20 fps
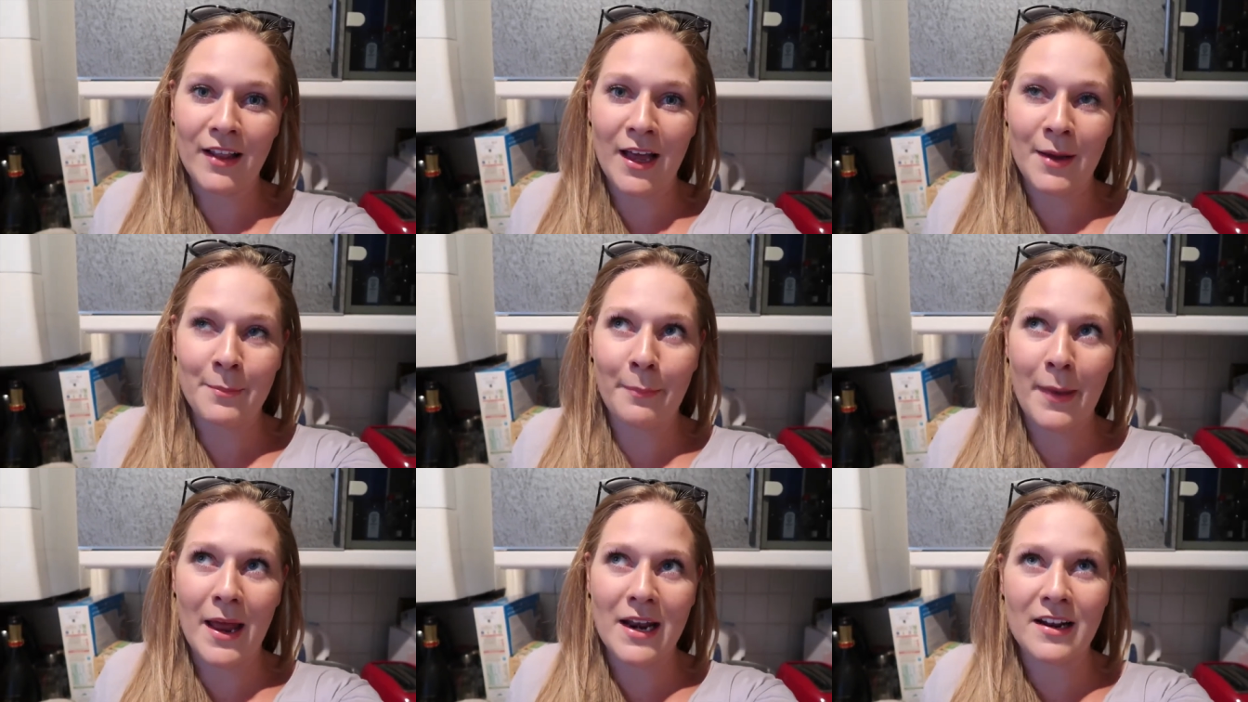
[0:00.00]

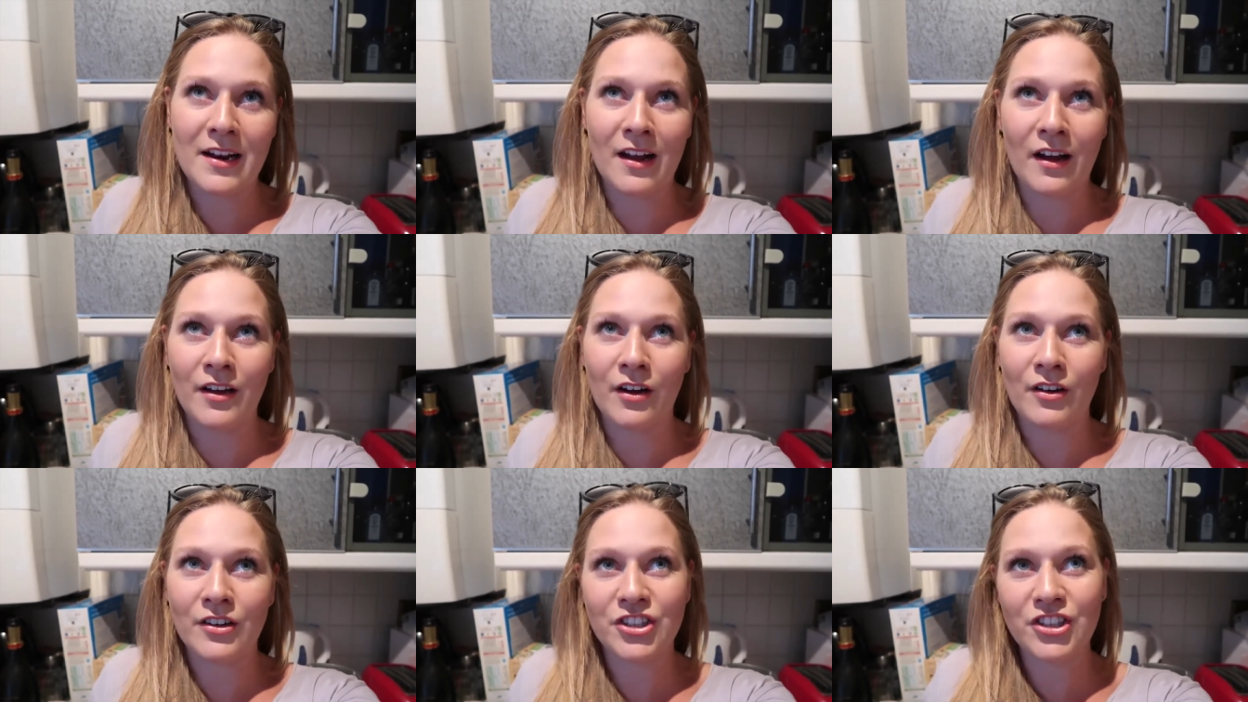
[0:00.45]
And Ben and
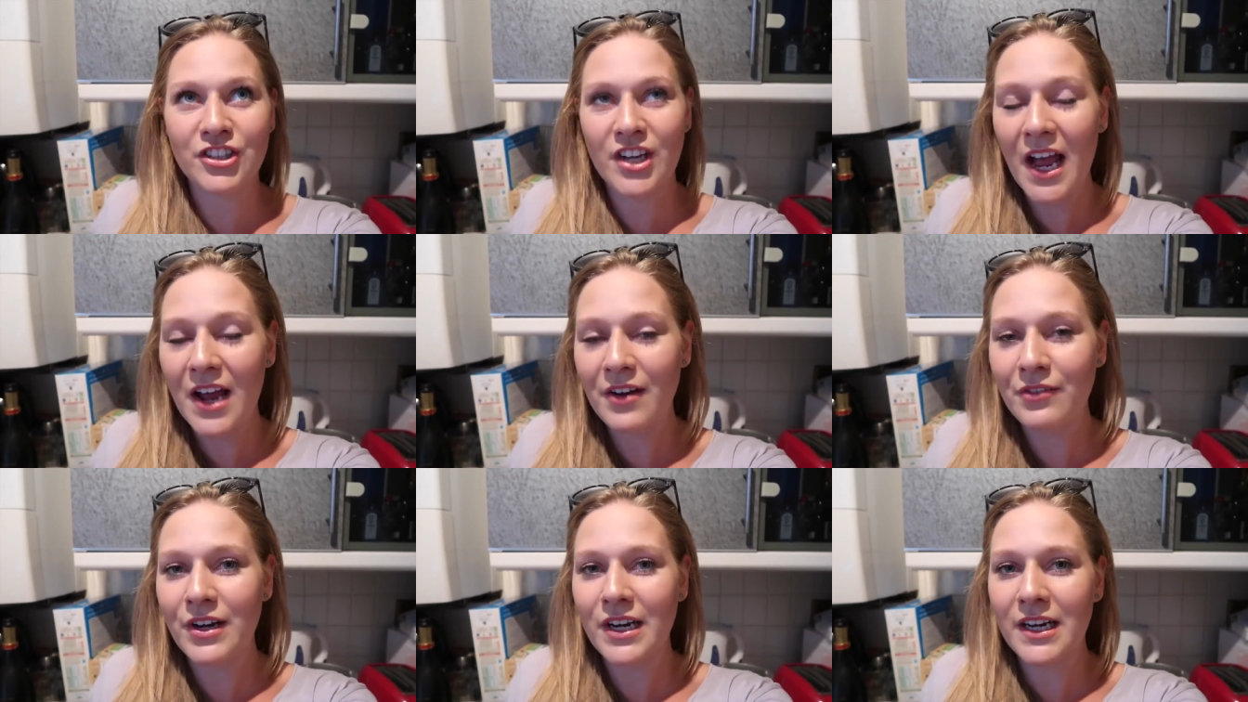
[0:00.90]
I aren't
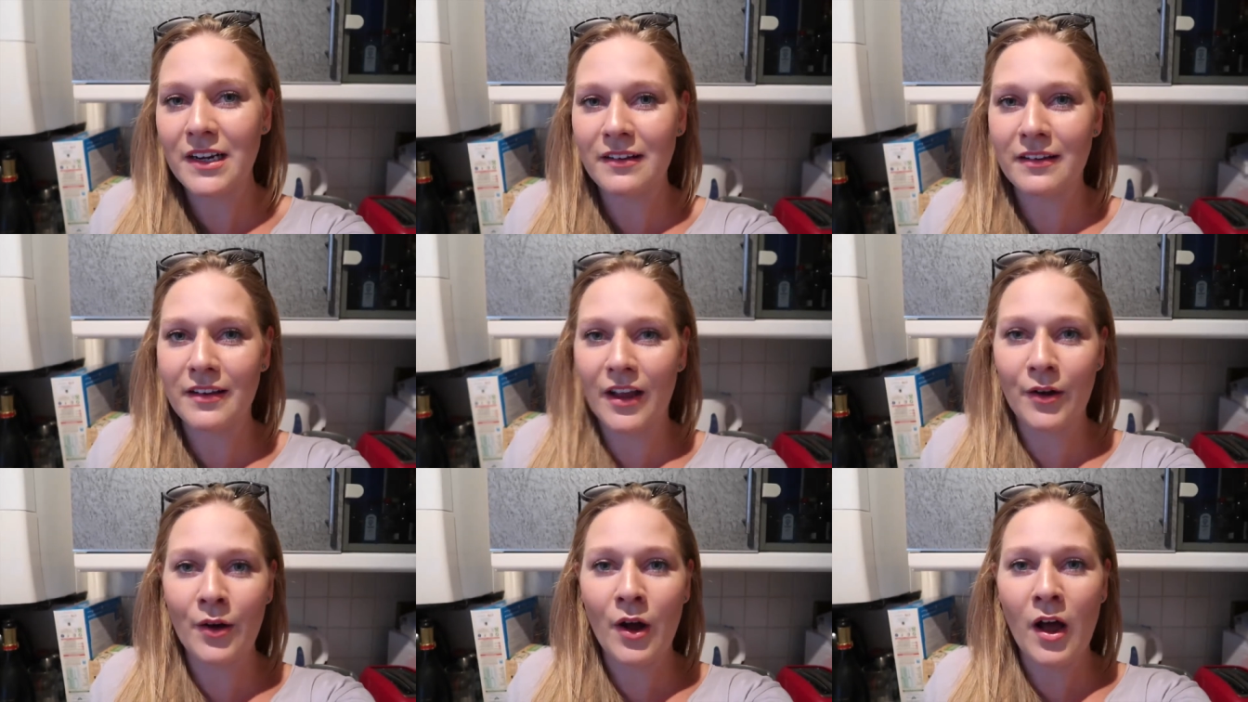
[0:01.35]
sharing,
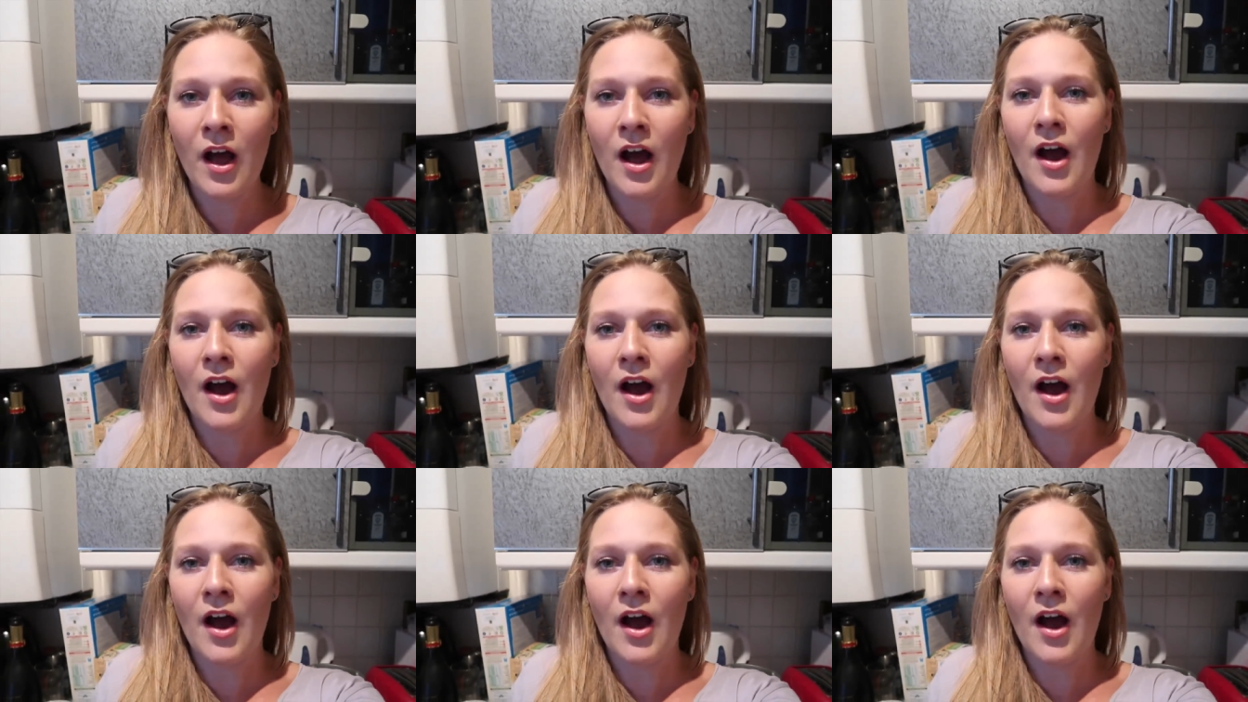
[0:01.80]
so I